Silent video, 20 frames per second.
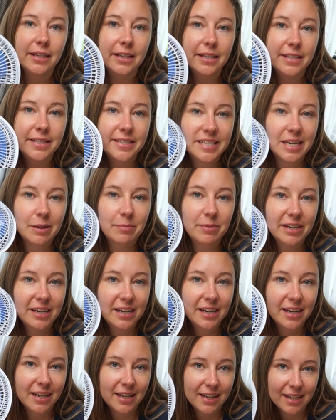In summer,
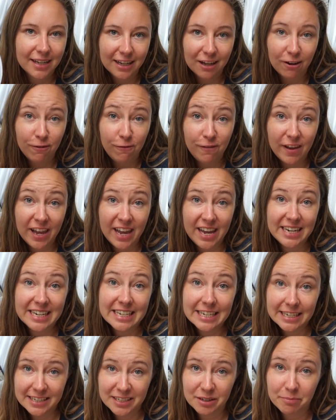a fan
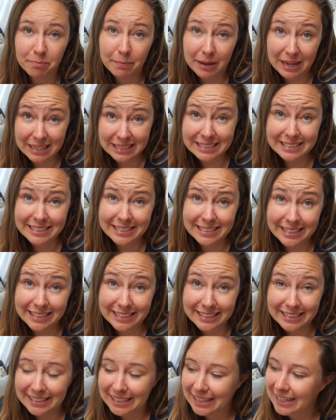is a must.
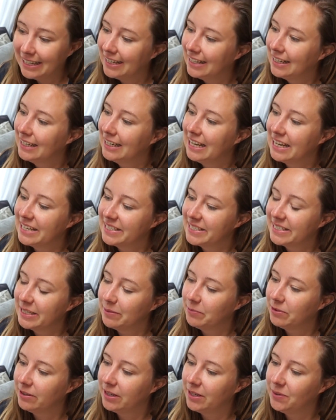Last
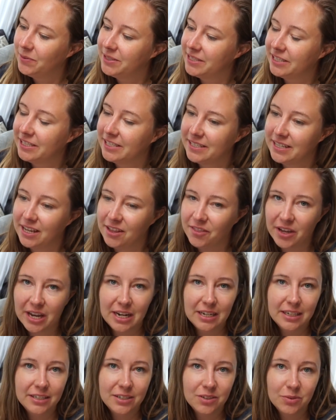summer I was in the South
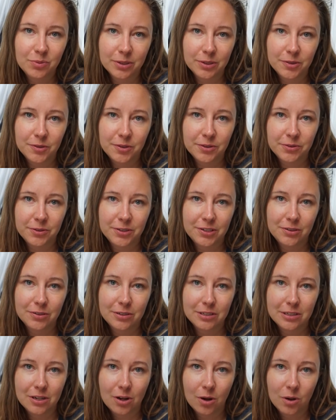Island where there's still
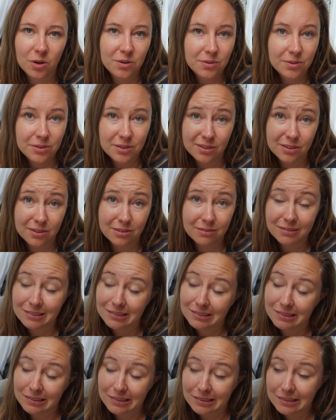snow, so it
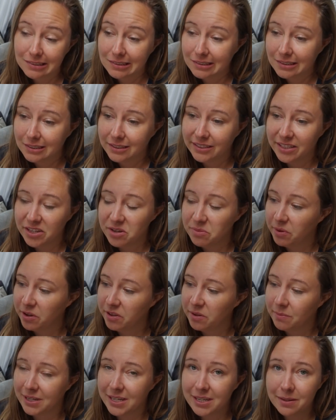didn't
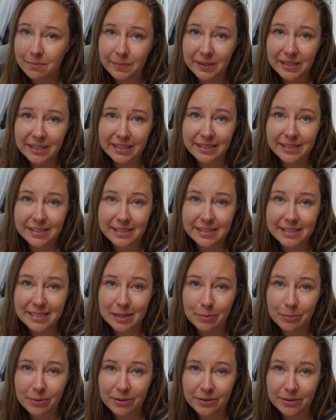bother me, but this
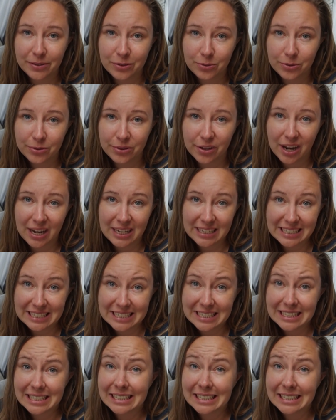summer in the North Island,